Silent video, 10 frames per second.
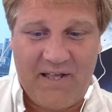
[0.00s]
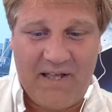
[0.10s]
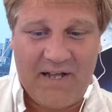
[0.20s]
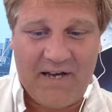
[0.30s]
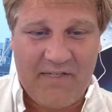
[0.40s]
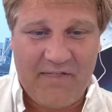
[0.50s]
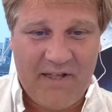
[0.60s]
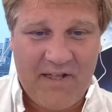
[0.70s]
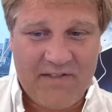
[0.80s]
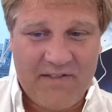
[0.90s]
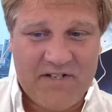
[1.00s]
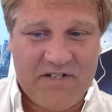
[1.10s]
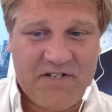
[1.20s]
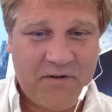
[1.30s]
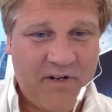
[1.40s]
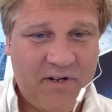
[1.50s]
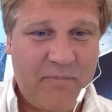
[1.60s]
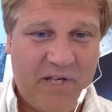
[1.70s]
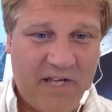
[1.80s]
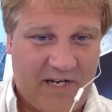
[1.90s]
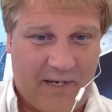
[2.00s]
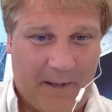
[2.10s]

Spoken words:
And I think this is only the beginning.